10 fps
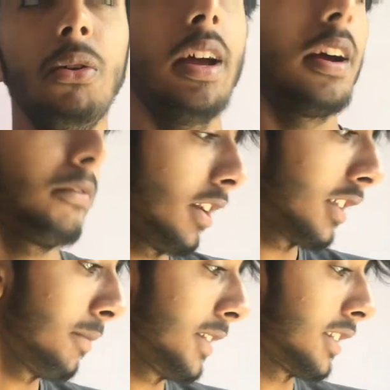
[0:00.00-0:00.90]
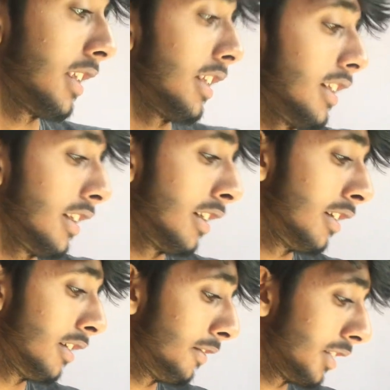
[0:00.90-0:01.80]
wait, I forgot to mention,
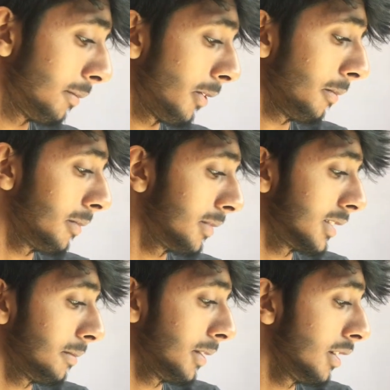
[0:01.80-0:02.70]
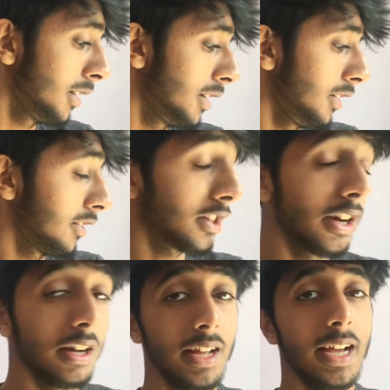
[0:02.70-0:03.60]
for the pro membership, you also
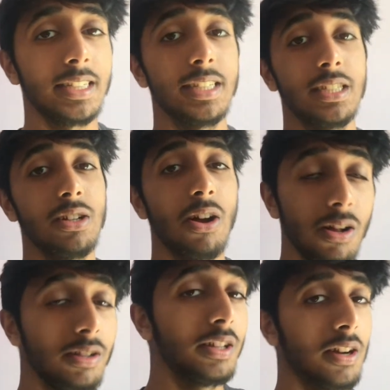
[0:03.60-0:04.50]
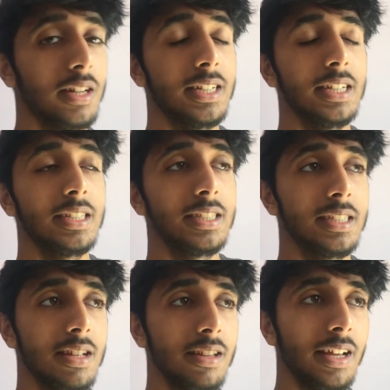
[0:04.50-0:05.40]
get access to all the
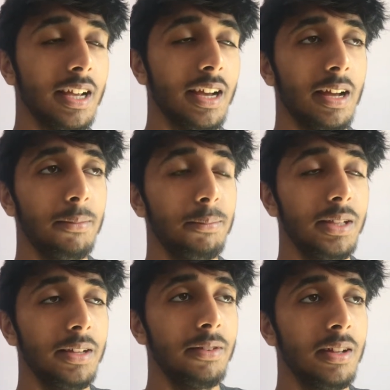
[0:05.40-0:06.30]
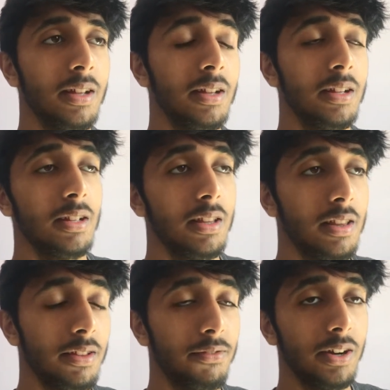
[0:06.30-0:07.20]
contests. Like, I believe
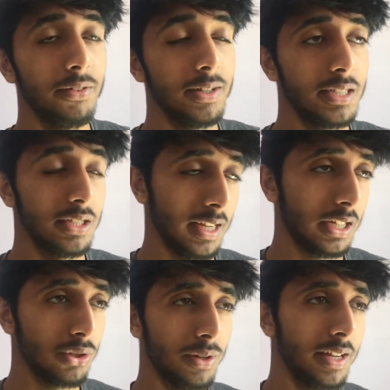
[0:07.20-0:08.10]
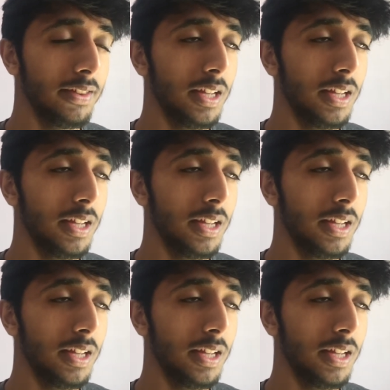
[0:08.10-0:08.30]
the free ones, there's like 20 of